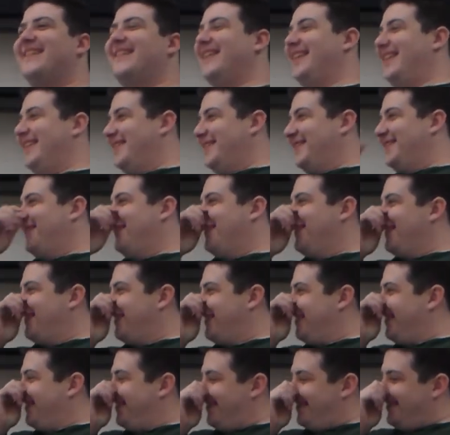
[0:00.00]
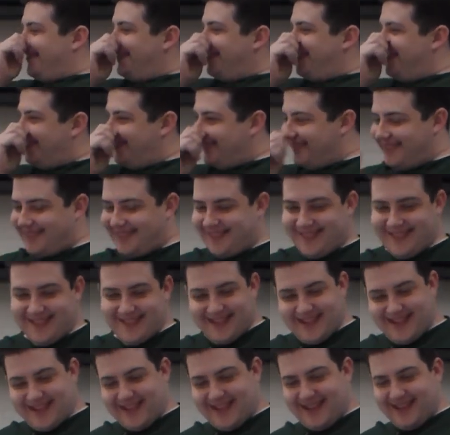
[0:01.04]
Damn it.
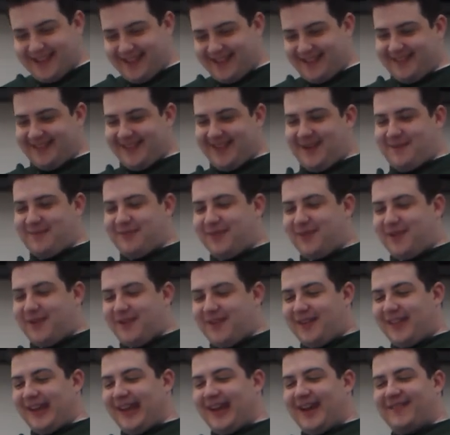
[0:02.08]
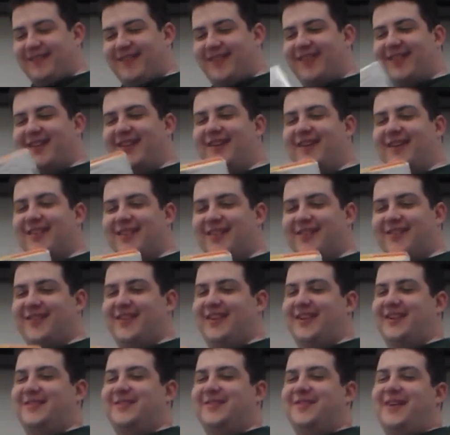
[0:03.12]
I see him throwing like everything on the
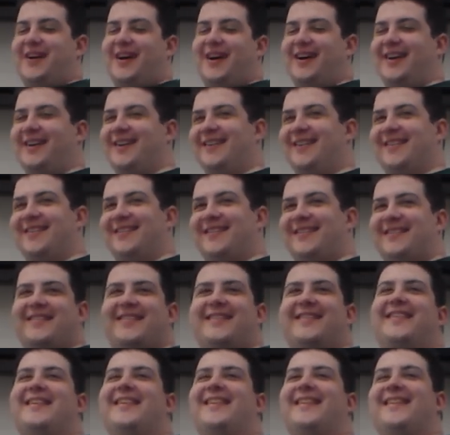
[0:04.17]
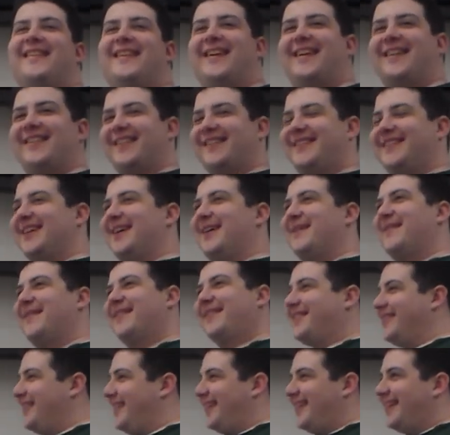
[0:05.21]
freaking fire, on the
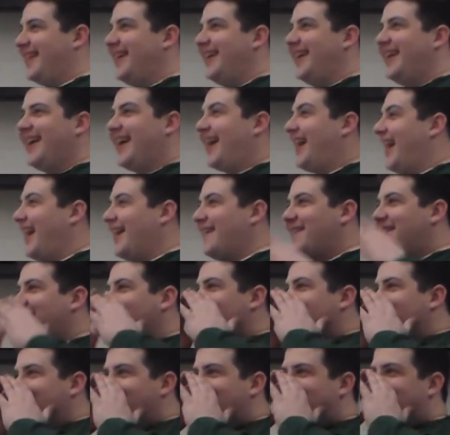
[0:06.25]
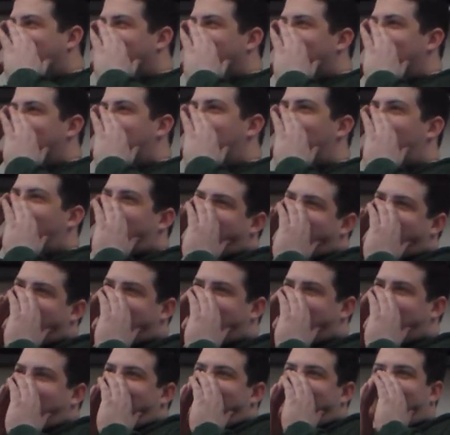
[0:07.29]
table, saying, Everything that's worth
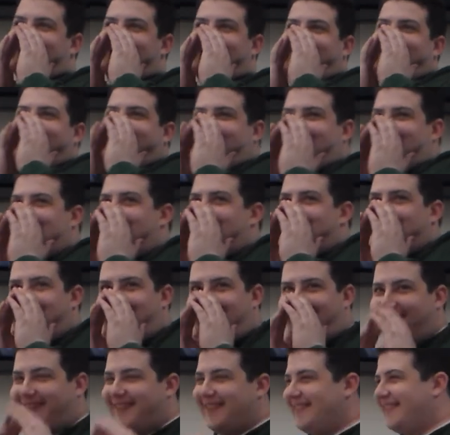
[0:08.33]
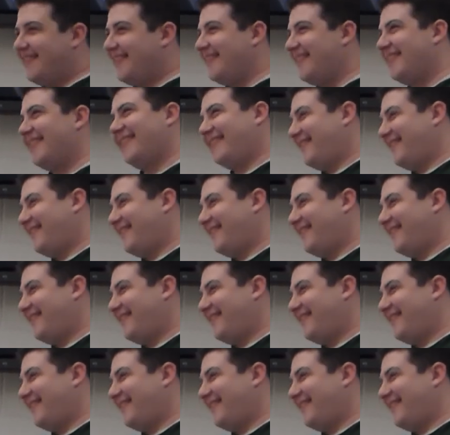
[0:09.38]
precious to you is on the table.